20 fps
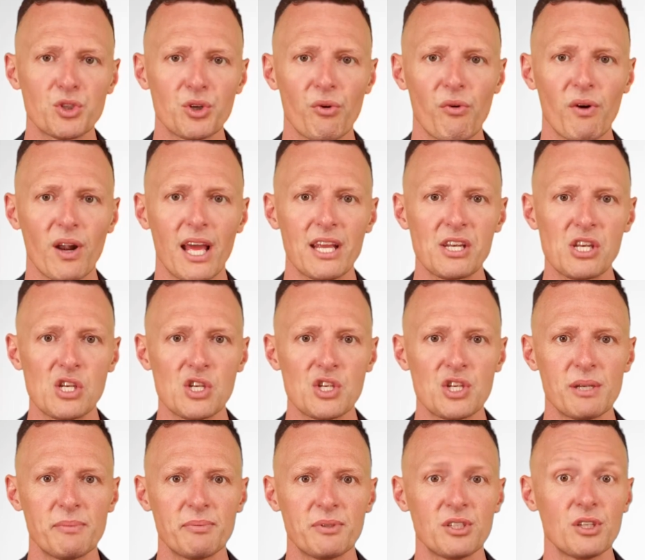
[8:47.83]
your
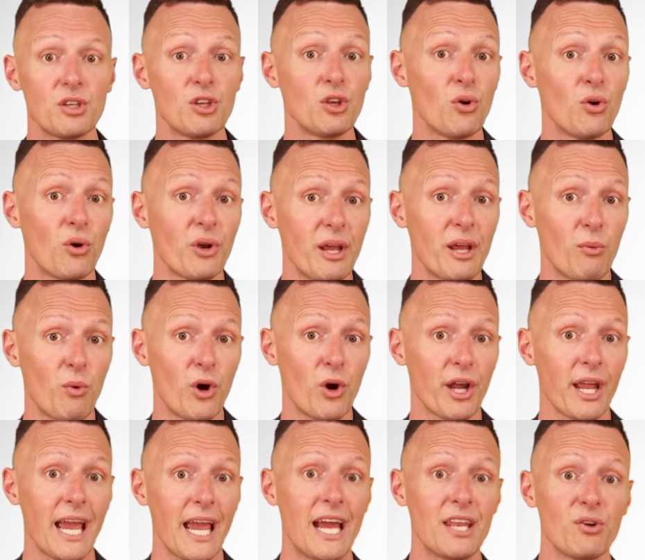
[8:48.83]
relationships, your
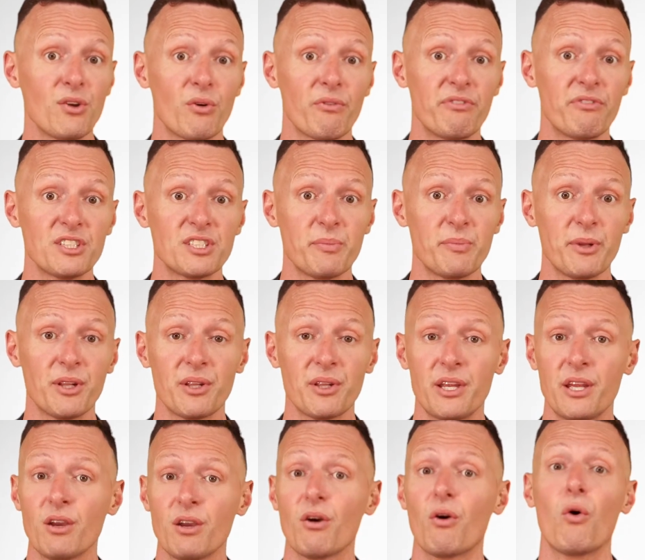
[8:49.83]
network, and your
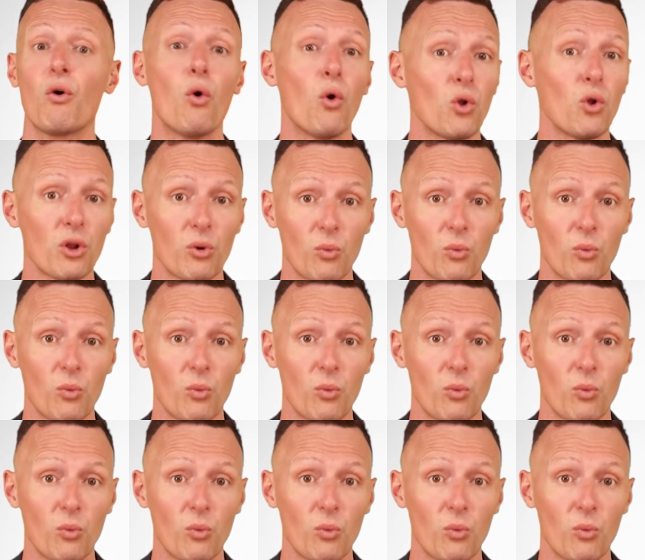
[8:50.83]
visibility all